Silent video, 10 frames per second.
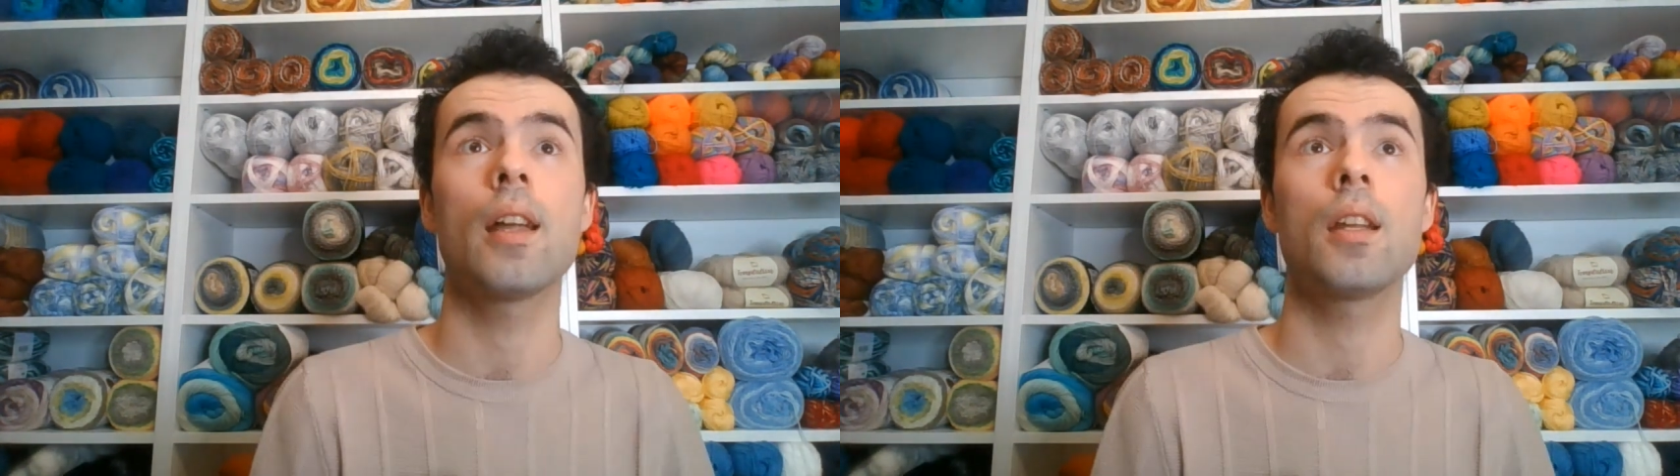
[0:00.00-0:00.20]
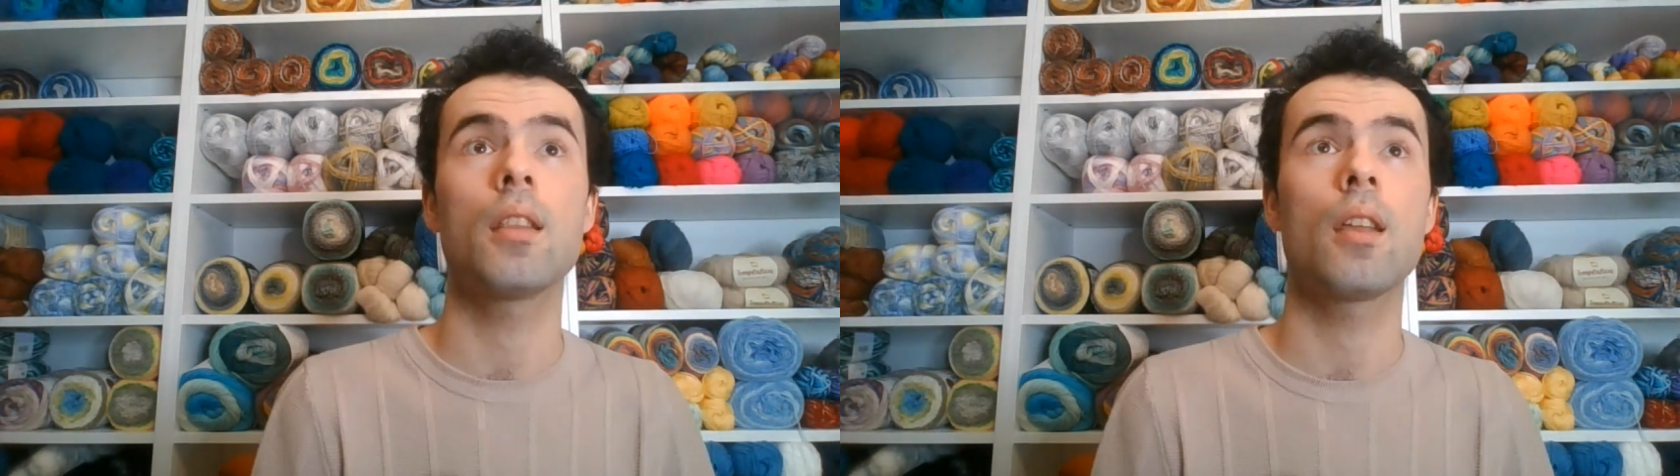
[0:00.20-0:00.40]

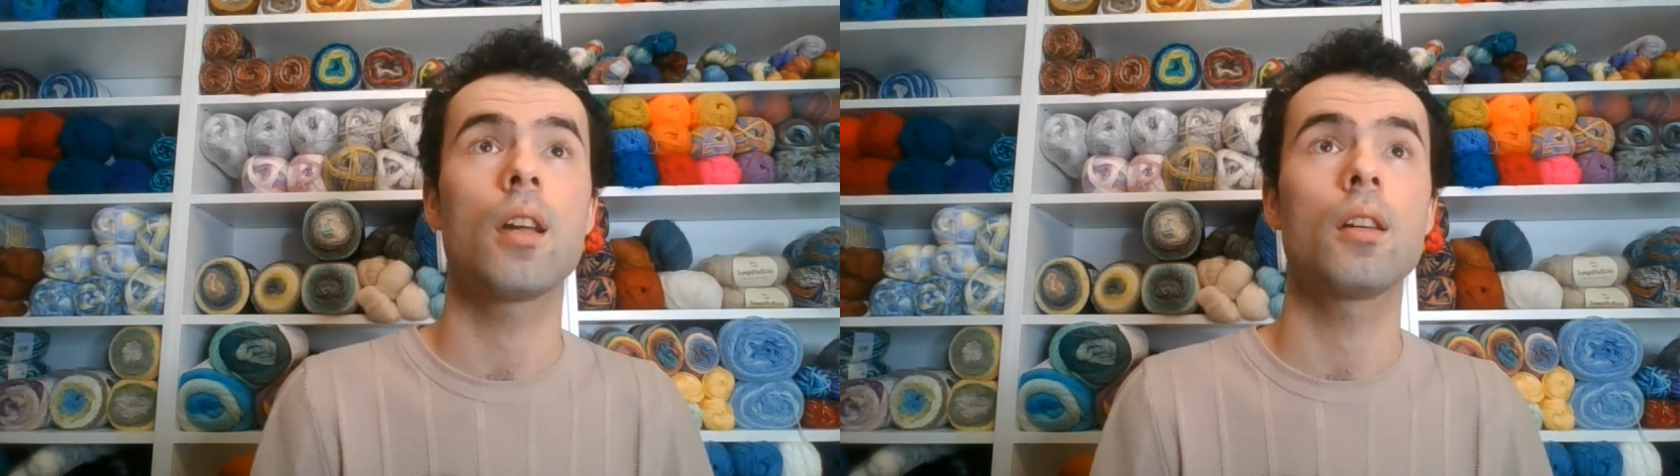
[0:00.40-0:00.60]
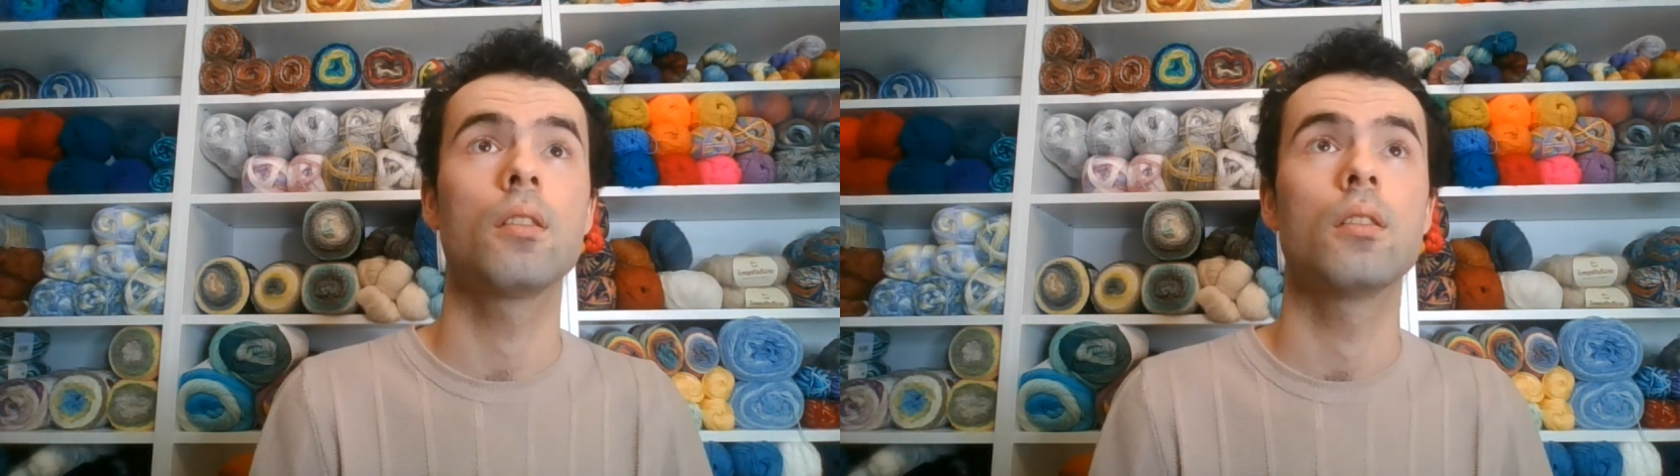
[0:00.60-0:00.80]

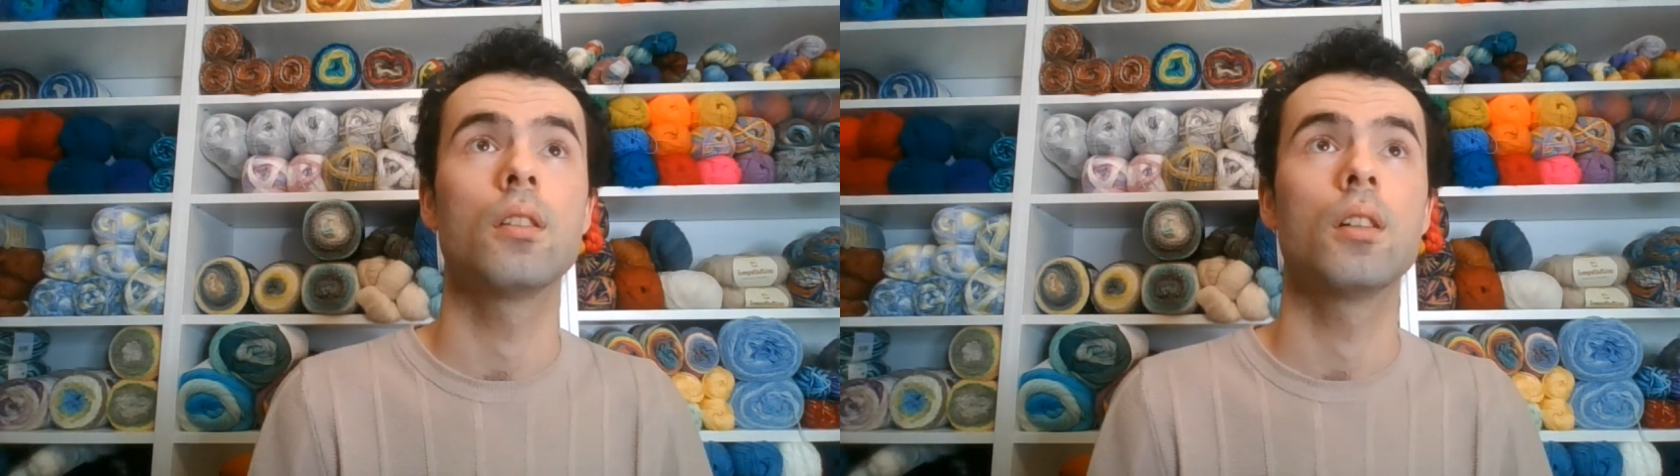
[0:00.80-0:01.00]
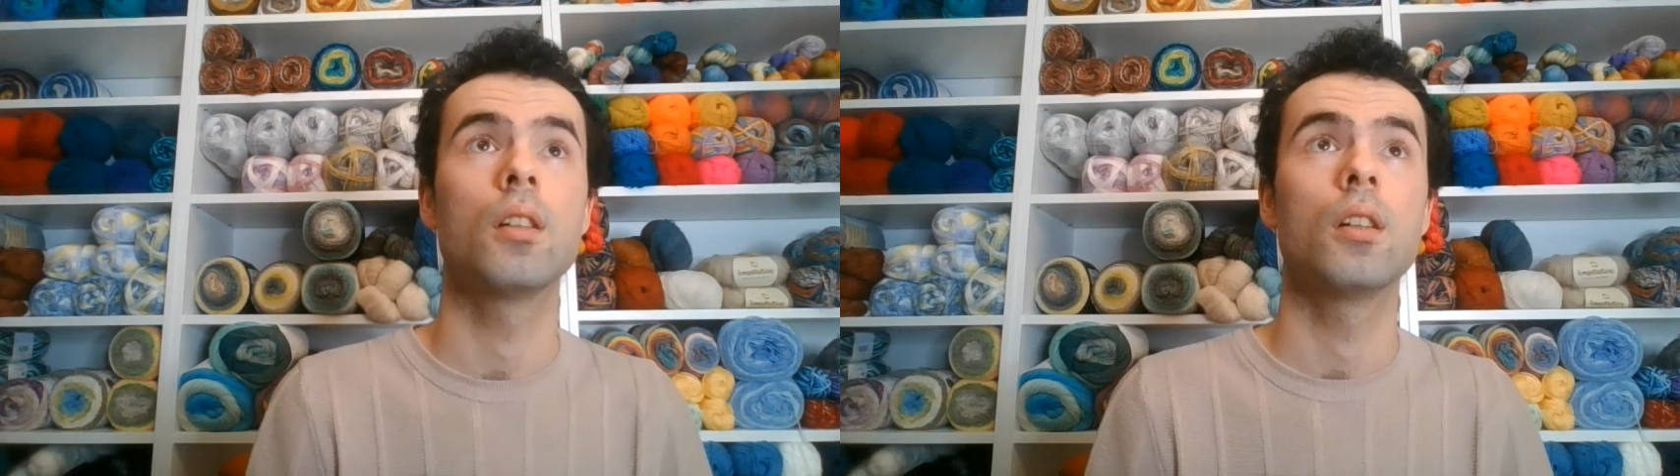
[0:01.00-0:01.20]
anything.
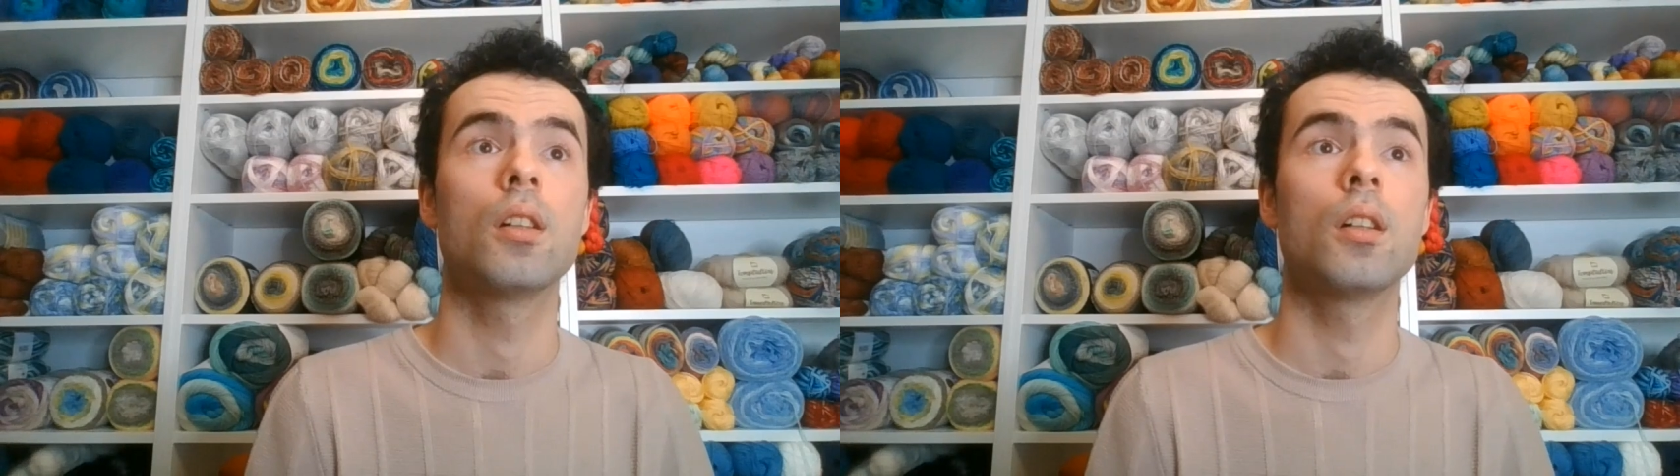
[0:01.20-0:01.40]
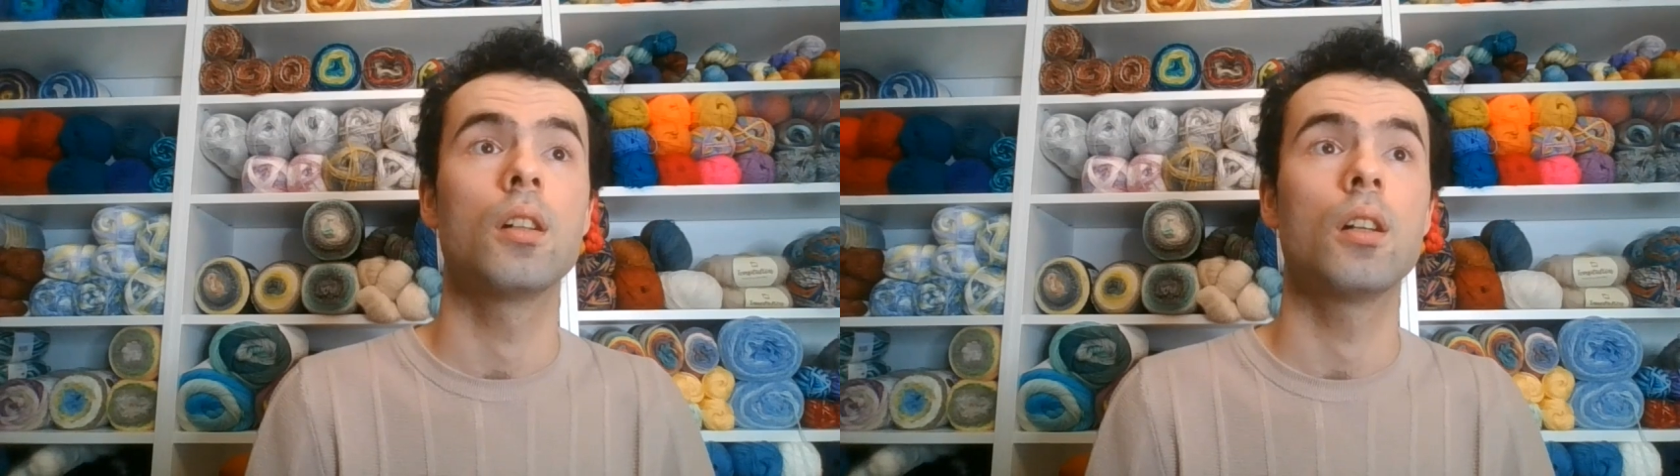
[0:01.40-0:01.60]

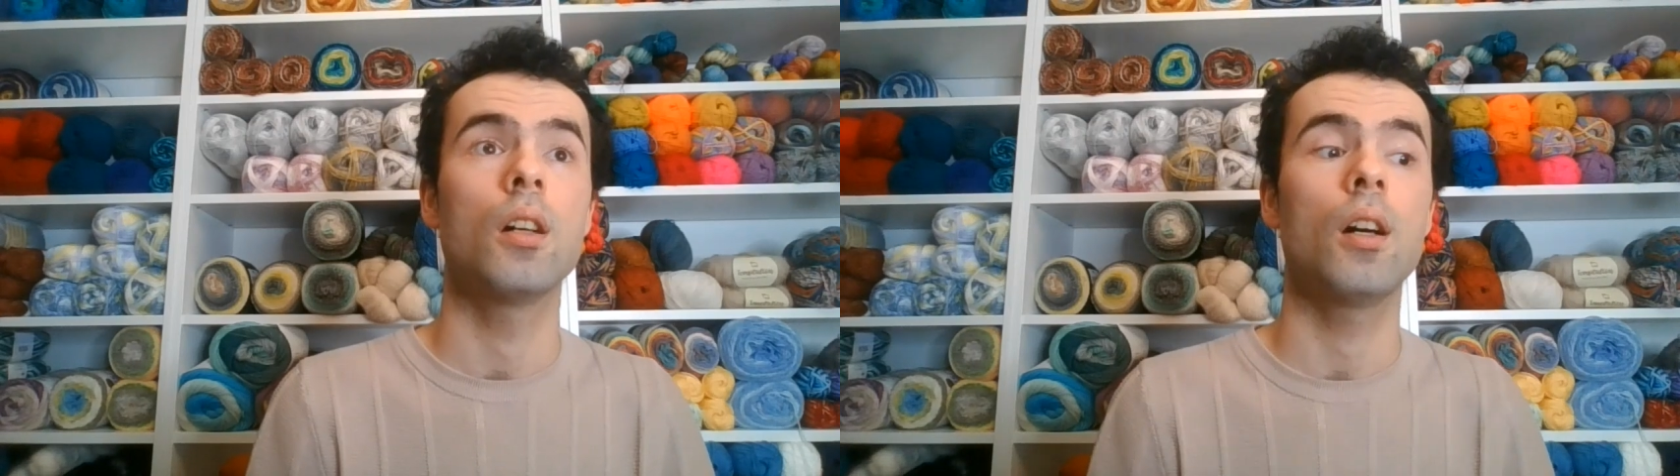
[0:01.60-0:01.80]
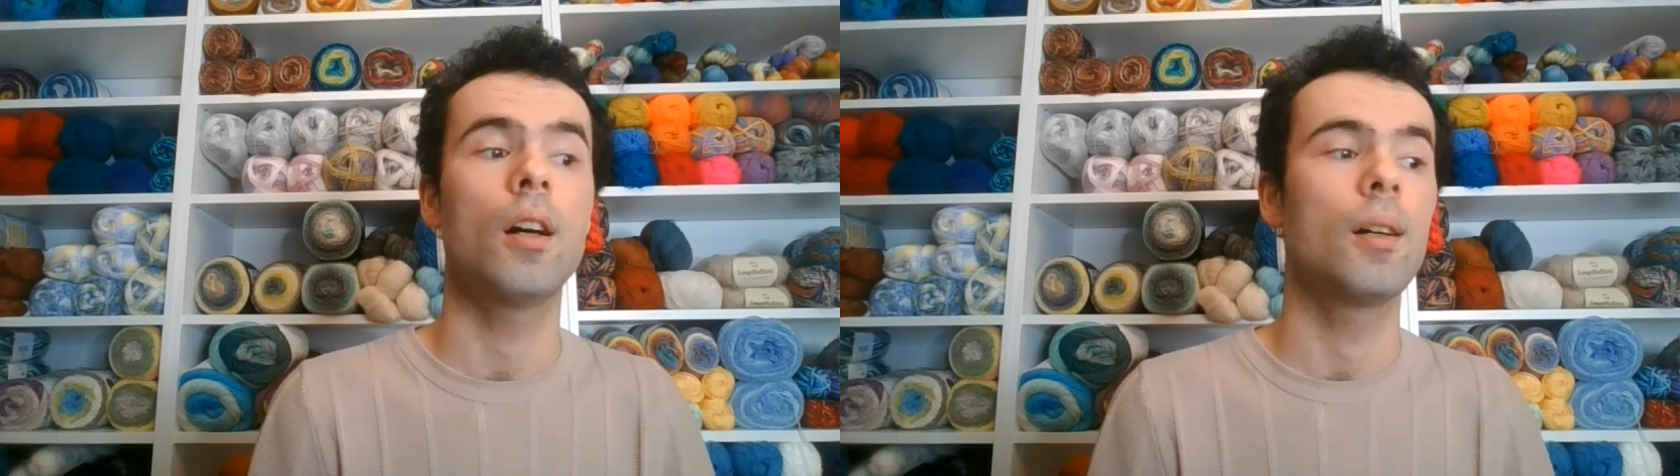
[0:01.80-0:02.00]

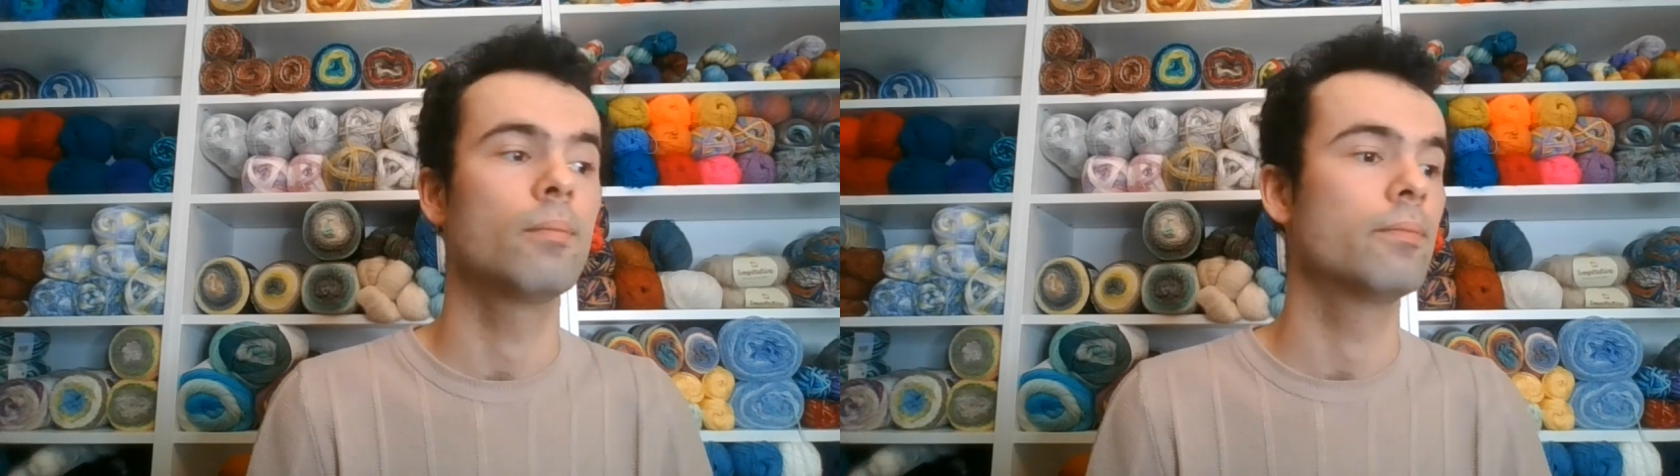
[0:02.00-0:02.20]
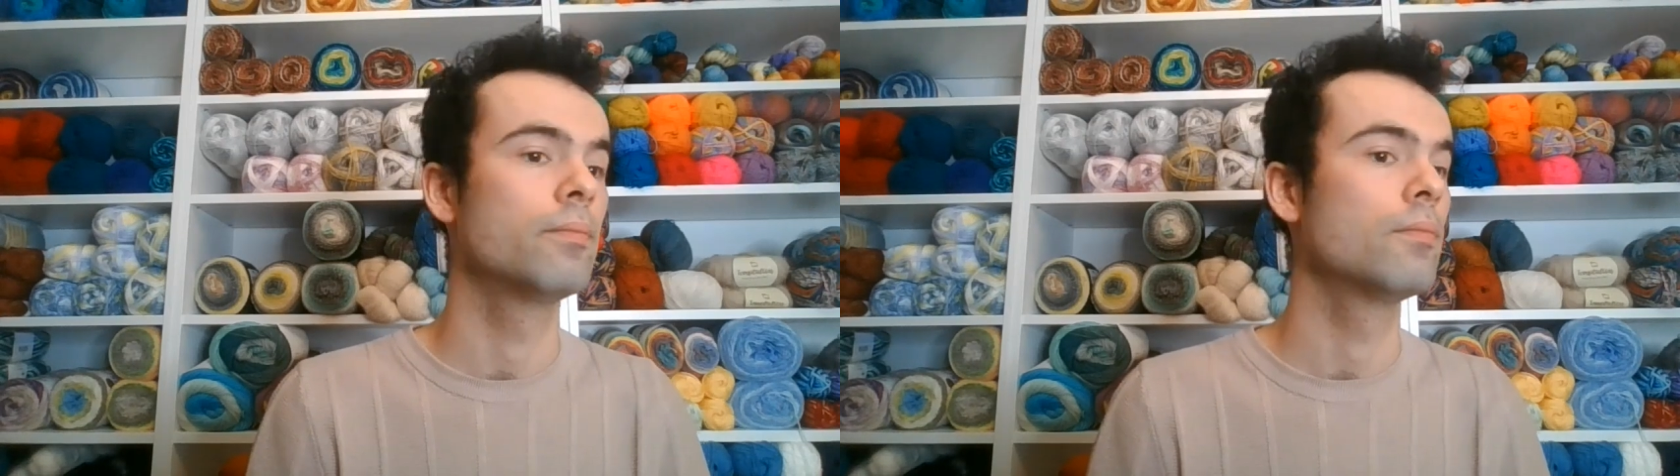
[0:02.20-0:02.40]

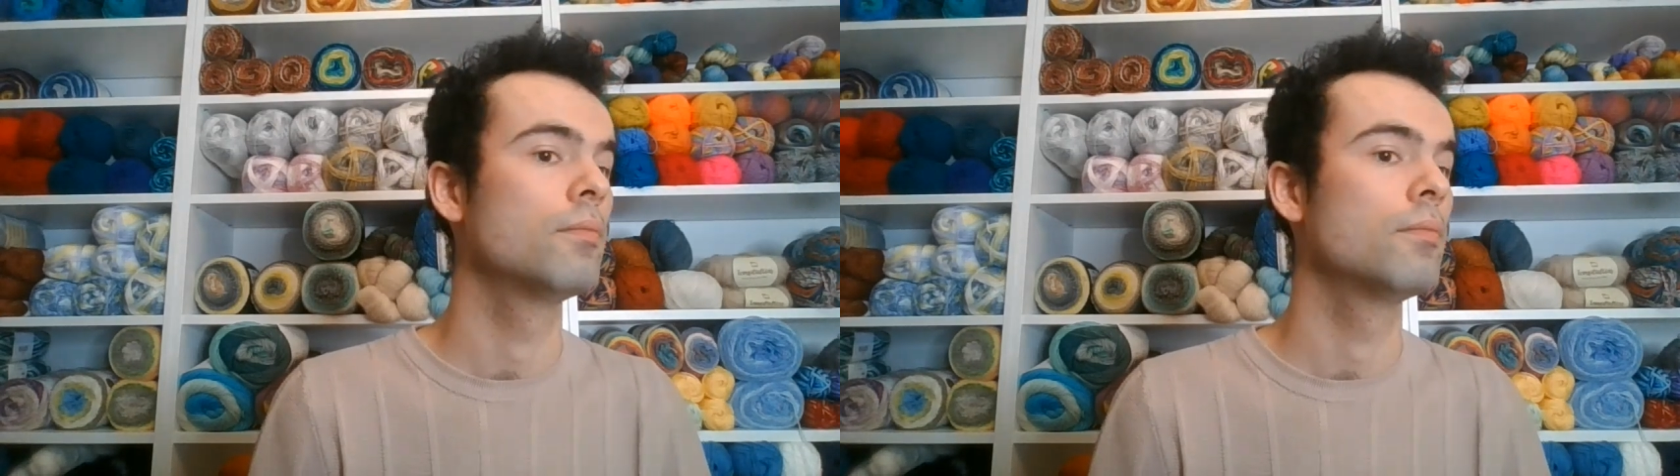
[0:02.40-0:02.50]
I've